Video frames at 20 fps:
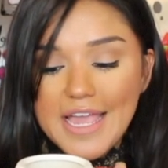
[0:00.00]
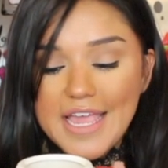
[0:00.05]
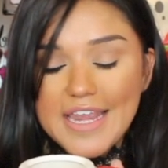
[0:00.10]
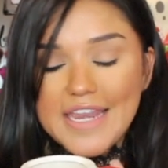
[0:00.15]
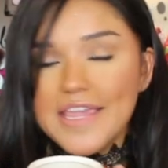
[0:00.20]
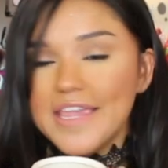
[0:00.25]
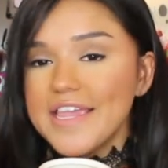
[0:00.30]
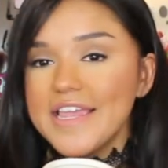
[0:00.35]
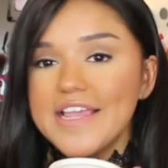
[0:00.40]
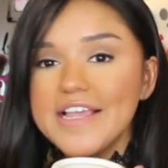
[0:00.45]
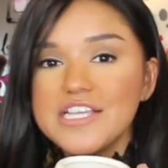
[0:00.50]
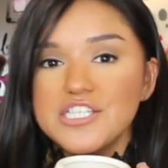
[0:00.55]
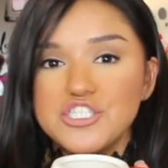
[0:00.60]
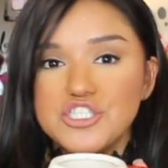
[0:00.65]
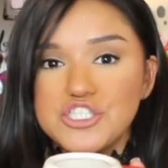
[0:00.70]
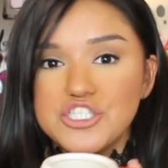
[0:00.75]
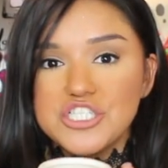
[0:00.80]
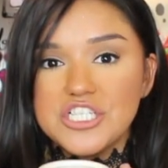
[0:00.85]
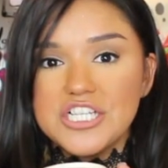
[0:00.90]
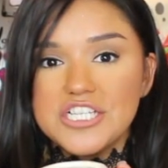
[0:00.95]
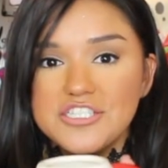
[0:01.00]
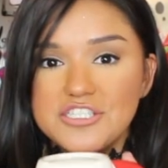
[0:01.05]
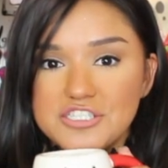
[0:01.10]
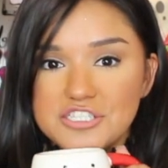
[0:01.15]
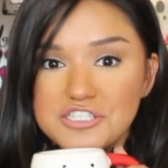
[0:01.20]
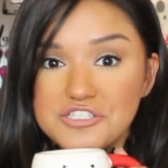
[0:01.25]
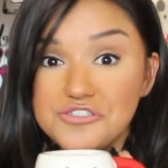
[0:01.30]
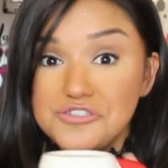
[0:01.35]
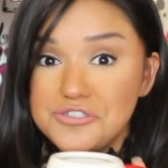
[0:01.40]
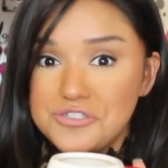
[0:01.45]
and he is
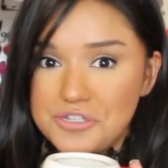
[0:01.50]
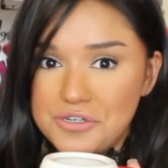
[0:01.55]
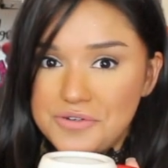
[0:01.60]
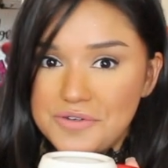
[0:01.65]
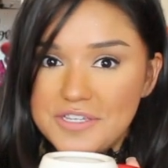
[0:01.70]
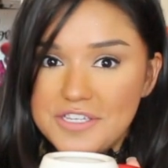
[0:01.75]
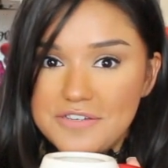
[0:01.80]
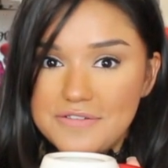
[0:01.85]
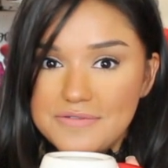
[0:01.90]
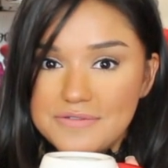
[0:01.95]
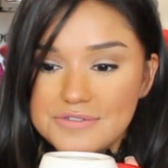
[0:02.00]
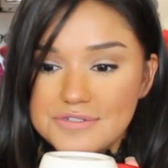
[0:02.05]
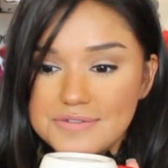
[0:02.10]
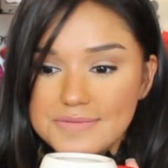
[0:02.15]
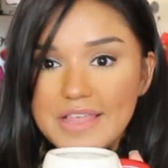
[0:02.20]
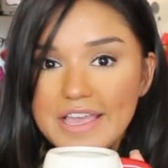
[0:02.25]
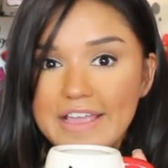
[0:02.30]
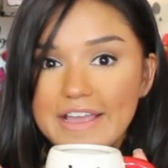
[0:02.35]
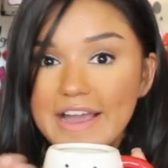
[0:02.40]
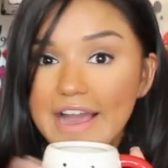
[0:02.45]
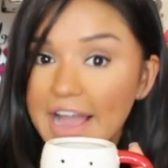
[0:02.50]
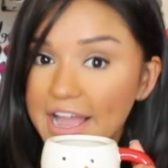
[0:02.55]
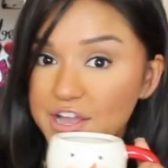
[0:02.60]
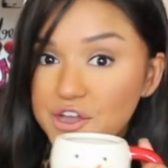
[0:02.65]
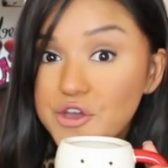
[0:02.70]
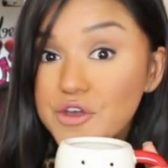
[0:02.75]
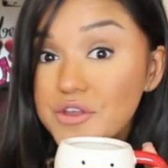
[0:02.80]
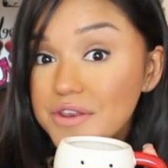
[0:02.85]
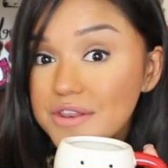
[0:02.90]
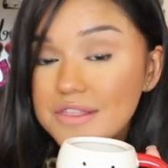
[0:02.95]
just so cute. Like, I
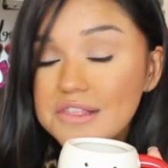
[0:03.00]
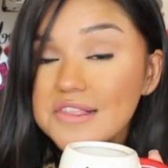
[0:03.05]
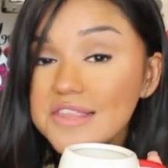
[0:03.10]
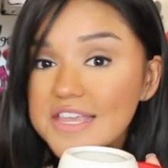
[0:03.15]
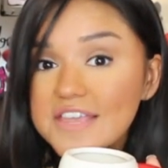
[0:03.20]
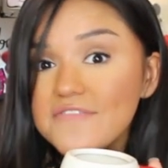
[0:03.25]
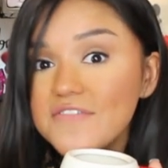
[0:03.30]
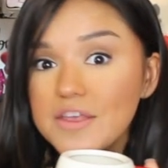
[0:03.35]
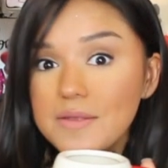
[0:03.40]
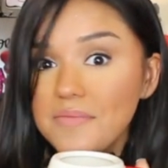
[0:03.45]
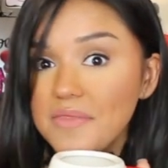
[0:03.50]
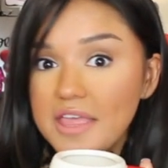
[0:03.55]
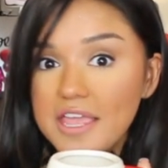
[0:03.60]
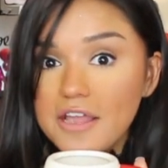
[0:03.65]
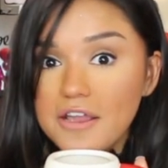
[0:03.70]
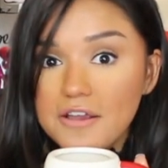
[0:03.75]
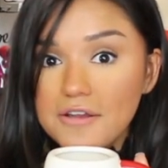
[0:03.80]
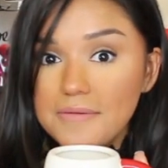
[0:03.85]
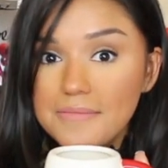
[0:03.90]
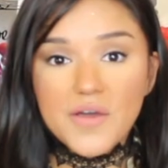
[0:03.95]
couldn't leave him there.